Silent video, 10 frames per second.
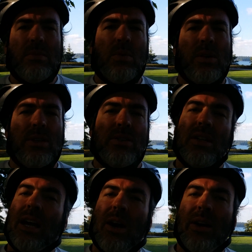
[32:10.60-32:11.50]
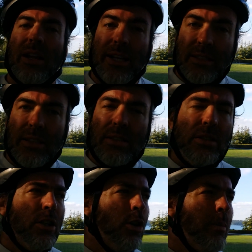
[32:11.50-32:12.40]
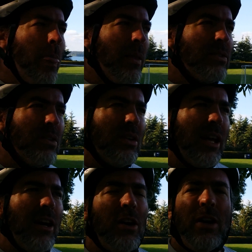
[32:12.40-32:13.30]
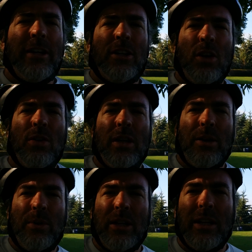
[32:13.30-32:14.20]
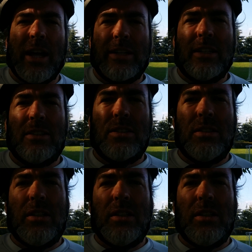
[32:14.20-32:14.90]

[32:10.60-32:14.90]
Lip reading: wanted to see how I liked it. So now I know that I really like it.